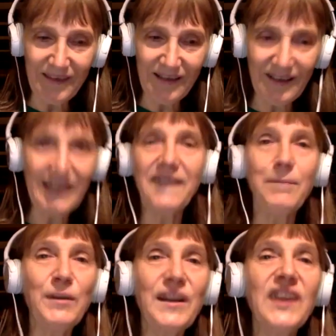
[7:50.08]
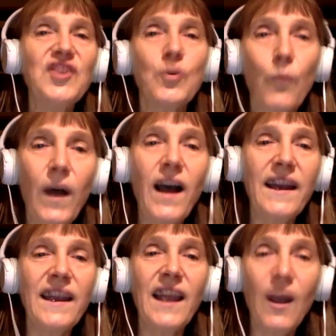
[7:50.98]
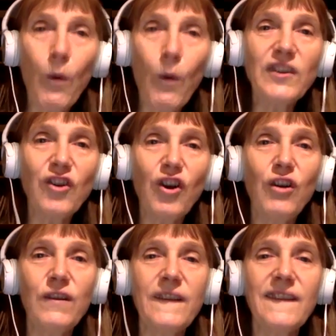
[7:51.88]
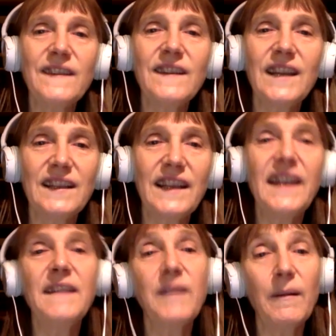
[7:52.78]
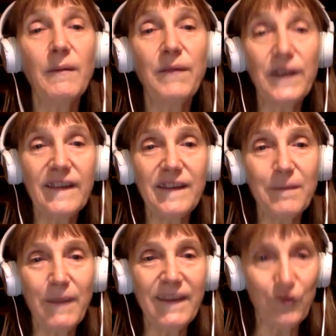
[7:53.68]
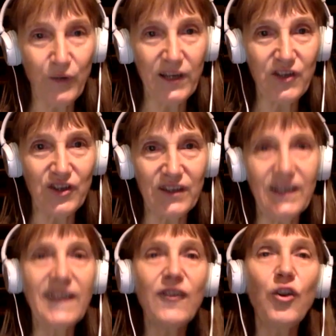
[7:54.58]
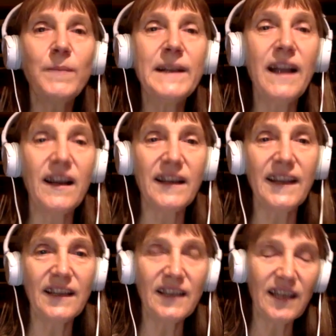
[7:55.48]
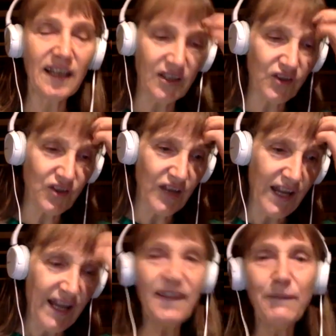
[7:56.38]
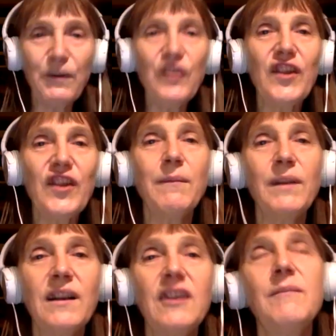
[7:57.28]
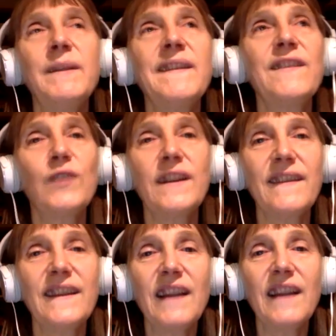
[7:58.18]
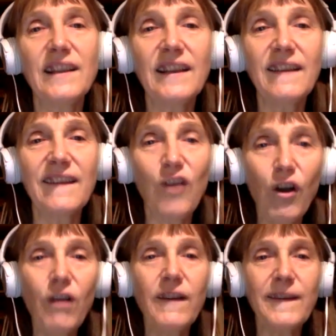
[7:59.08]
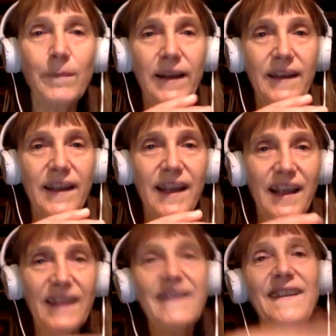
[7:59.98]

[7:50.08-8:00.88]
like explanation what caused the first menstruation. It's called menarche in English. It's the first time a girl menstruates, and it's caused by, it's a